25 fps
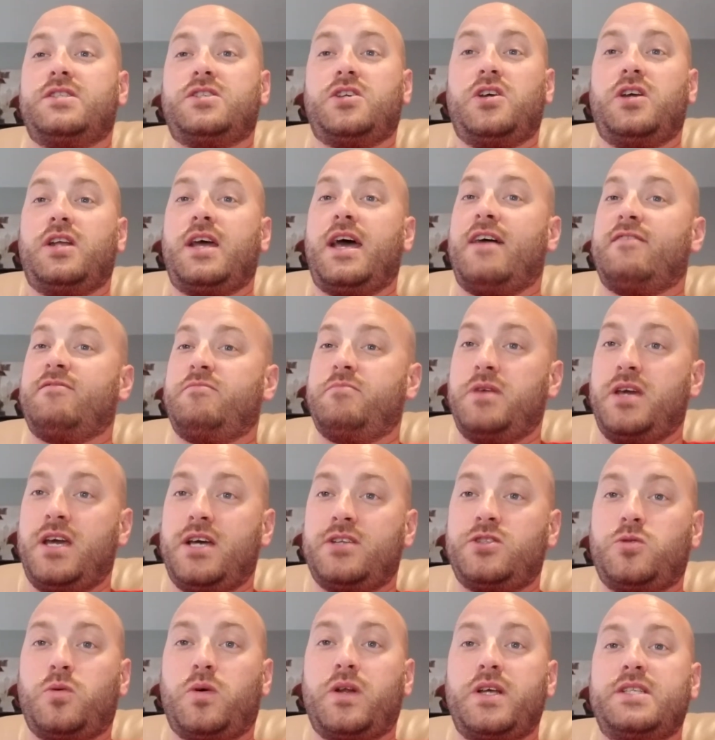So you'd have me at
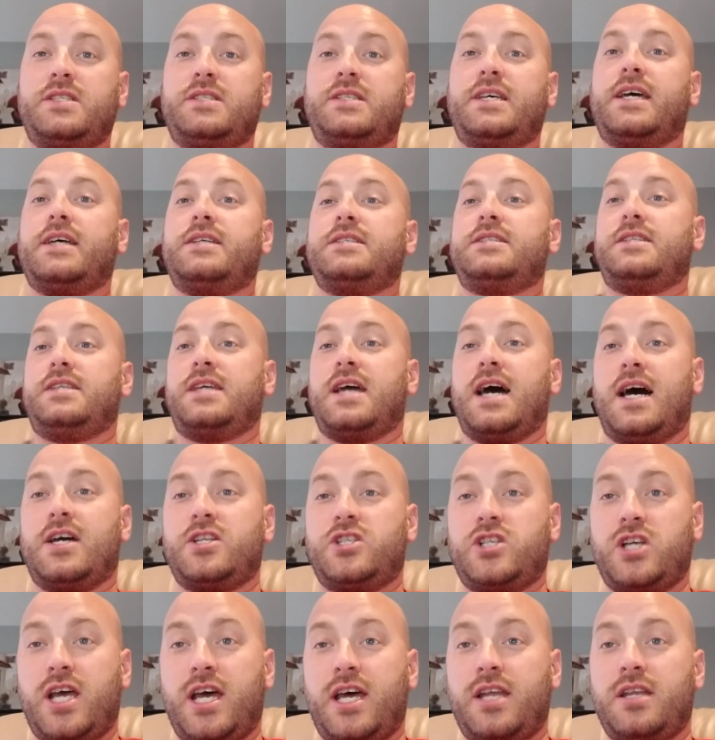26,
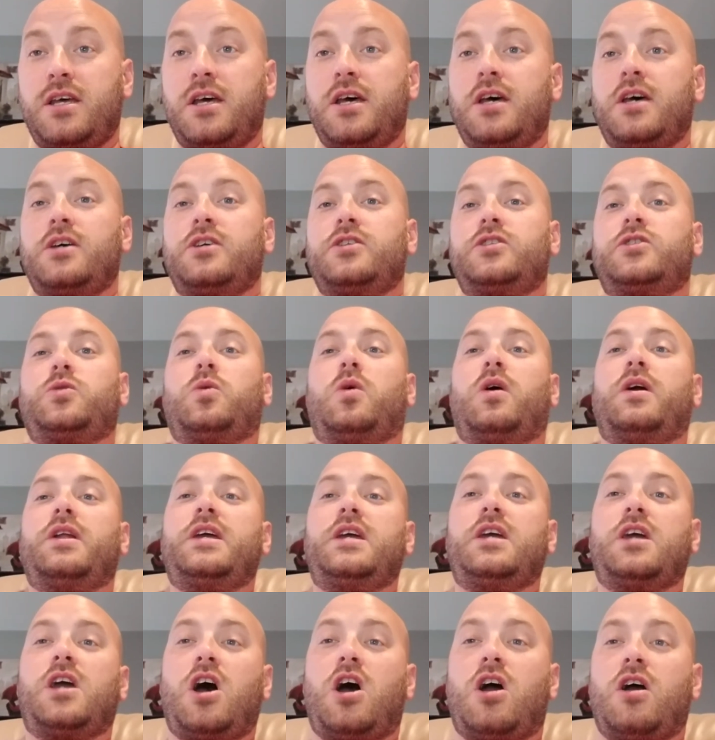Yacht at
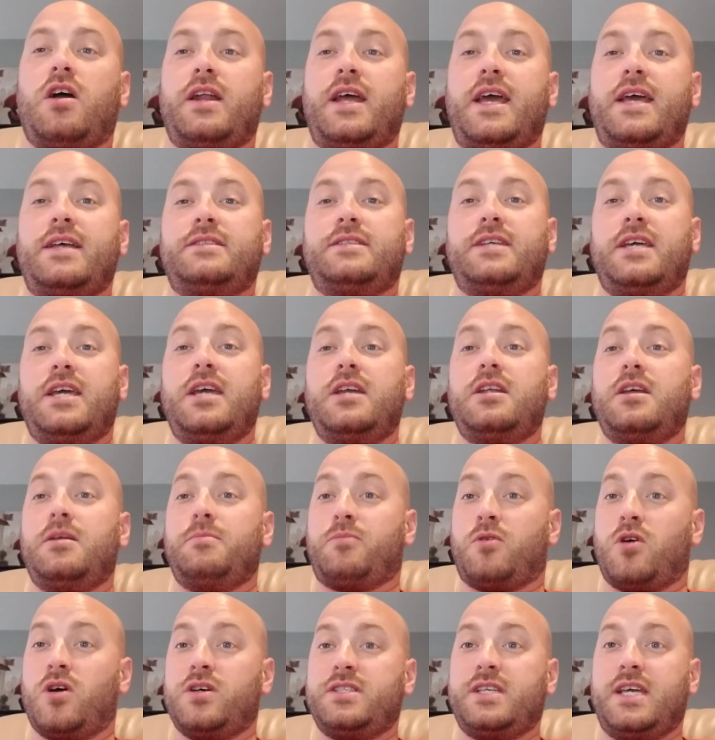20, Gar at 18, and
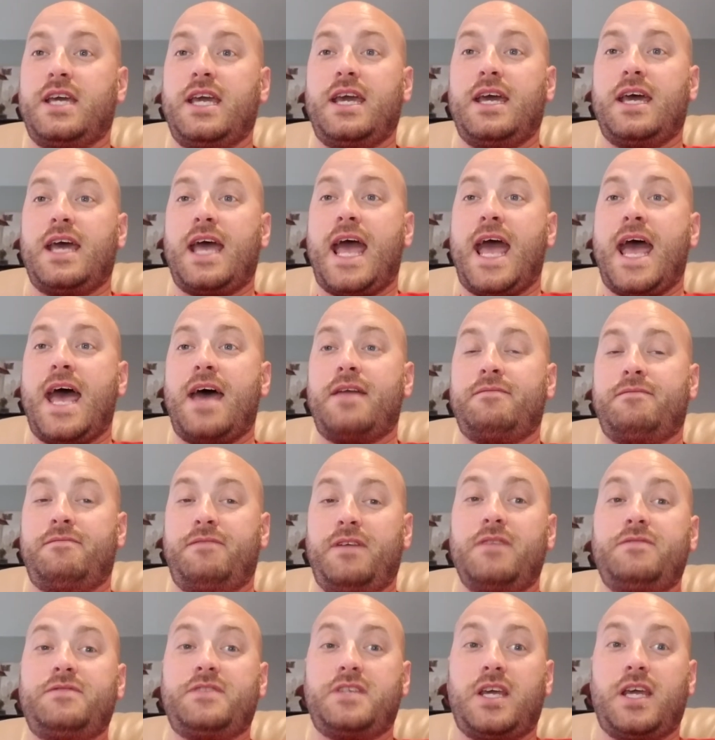Prusky at
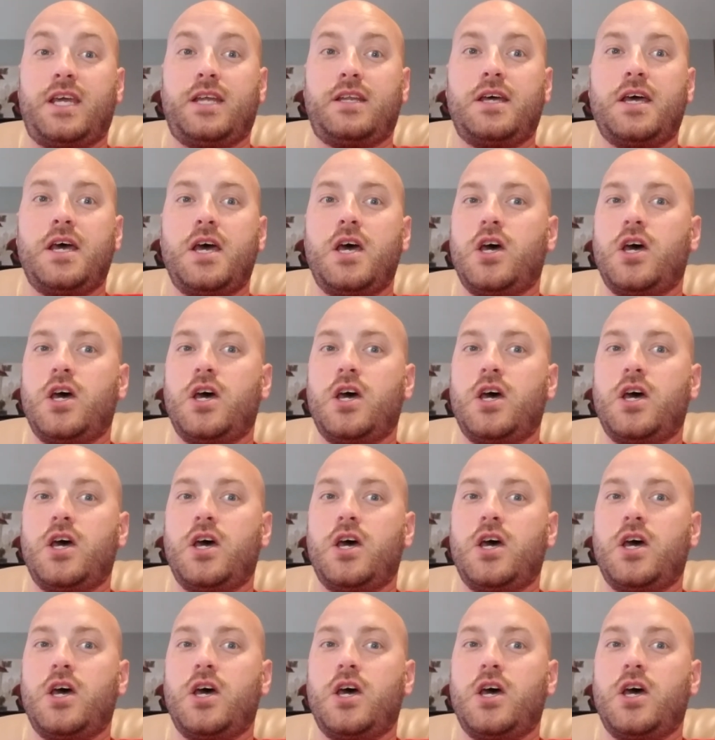15.